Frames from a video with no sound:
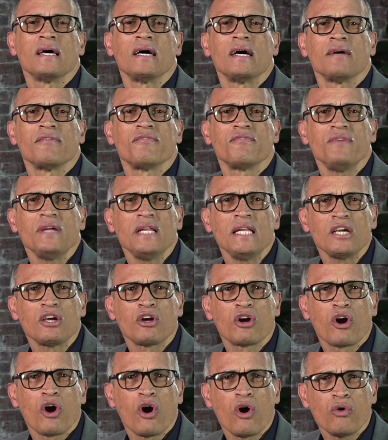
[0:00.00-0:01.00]
uh, feeling
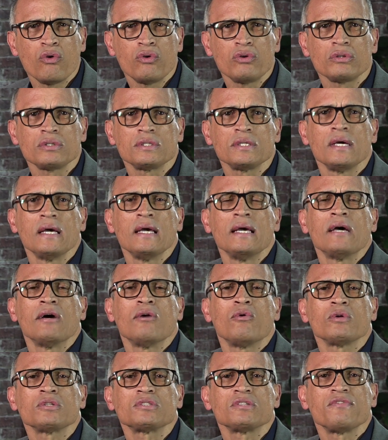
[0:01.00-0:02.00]
cold,
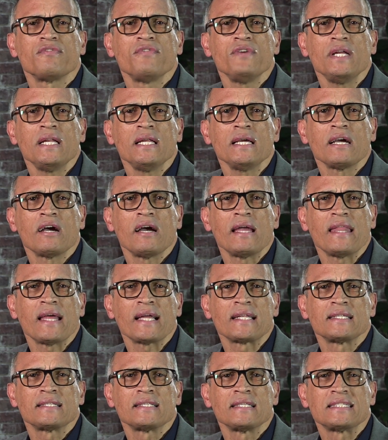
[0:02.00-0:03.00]
also feeling that